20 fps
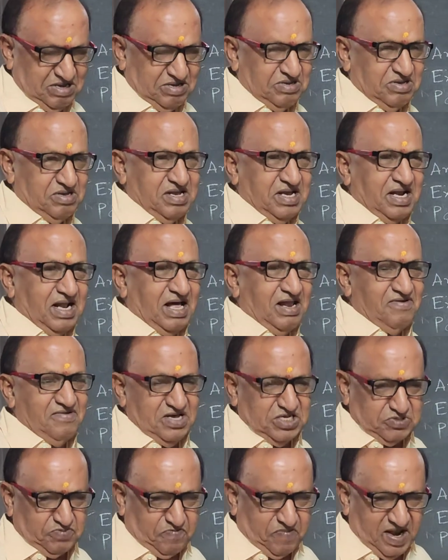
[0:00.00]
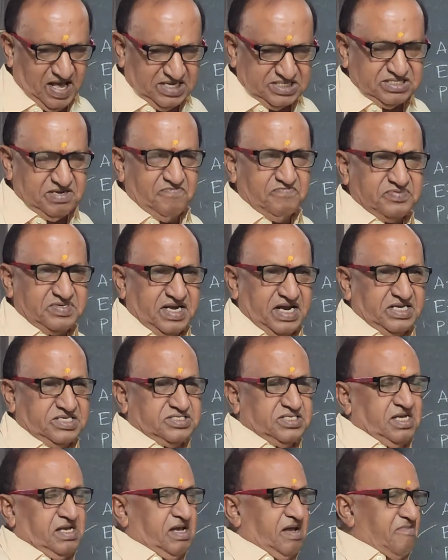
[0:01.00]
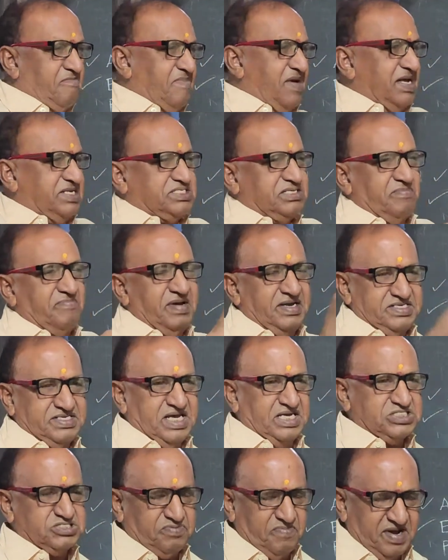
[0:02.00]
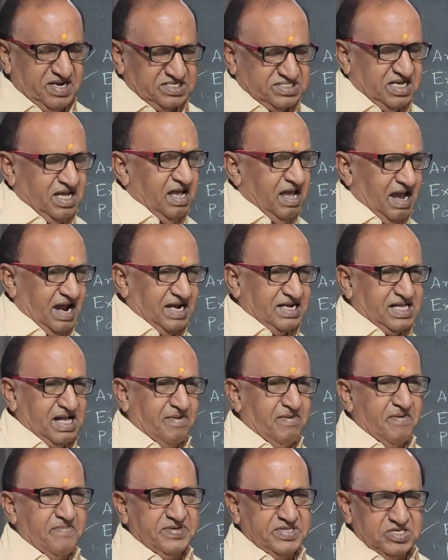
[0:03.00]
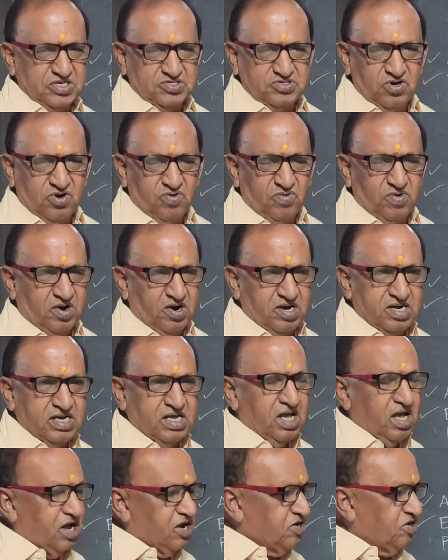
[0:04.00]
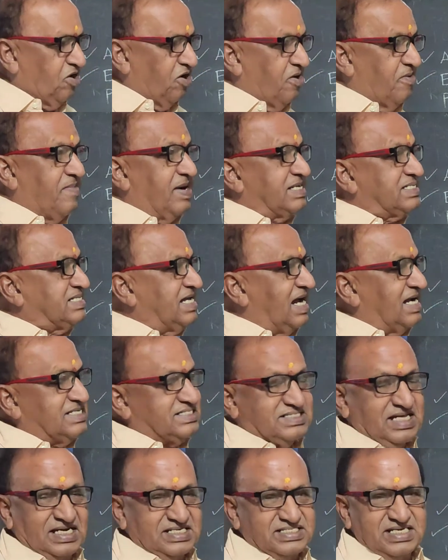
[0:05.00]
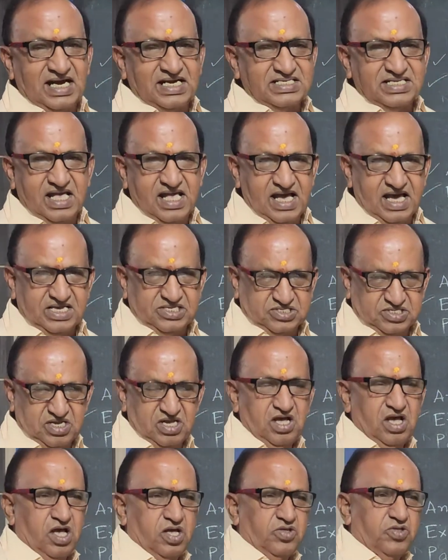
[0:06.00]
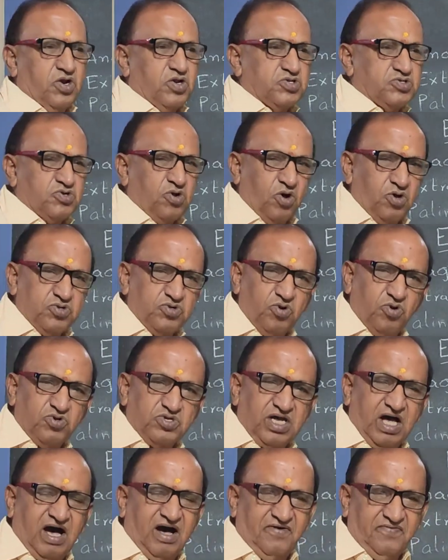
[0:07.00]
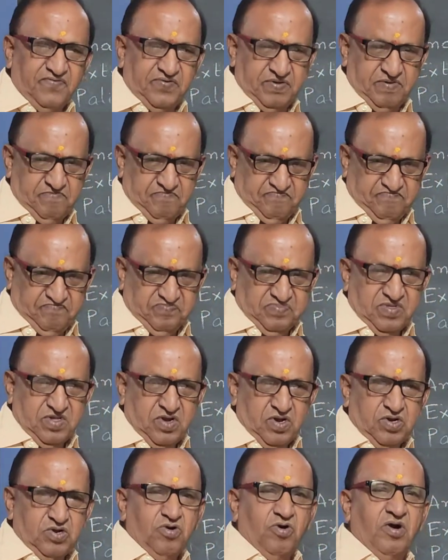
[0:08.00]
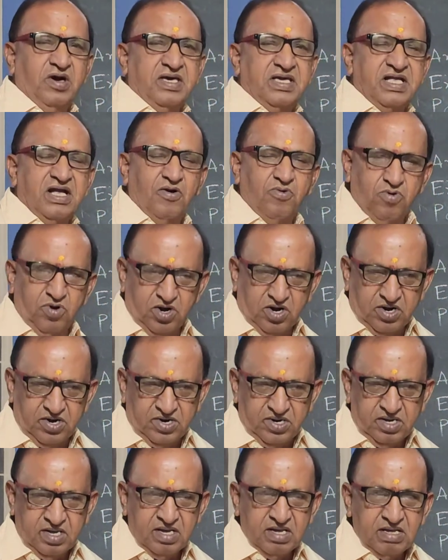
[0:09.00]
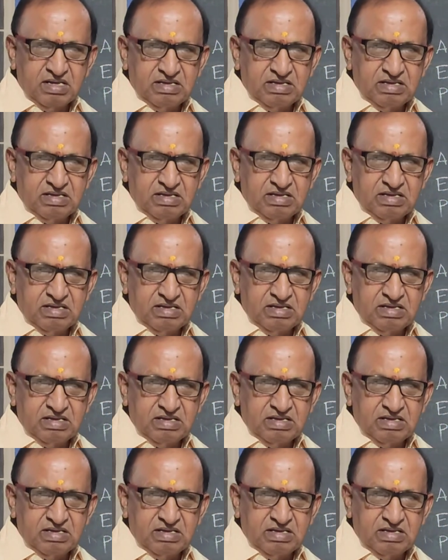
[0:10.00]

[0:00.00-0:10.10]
You can always play some tricks, make some adjustments, and come up with a new word. No, but that's not the case. There is no use of knowing a word